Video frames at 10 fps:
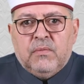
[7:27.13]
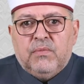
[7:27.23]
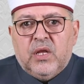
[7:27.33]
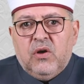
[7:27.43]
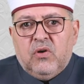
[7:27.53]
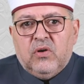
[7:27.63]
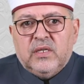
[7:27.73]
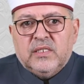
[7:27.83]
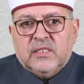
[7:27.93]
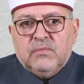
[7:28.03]
Below
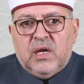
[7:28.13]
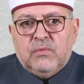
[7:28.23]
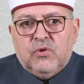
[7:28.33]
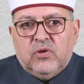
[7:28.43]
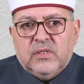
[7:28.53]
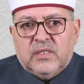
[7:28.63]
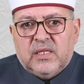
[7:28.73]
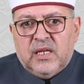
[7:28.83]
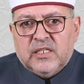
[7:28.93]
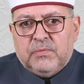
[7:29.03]
is a more
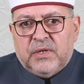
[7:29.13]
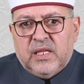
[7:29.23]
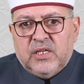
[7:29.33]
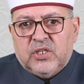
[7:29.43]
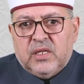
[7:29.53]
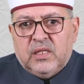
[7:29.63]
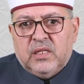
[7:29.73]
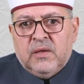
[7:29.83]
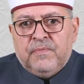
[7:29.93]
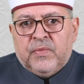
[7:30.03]
detailed explanation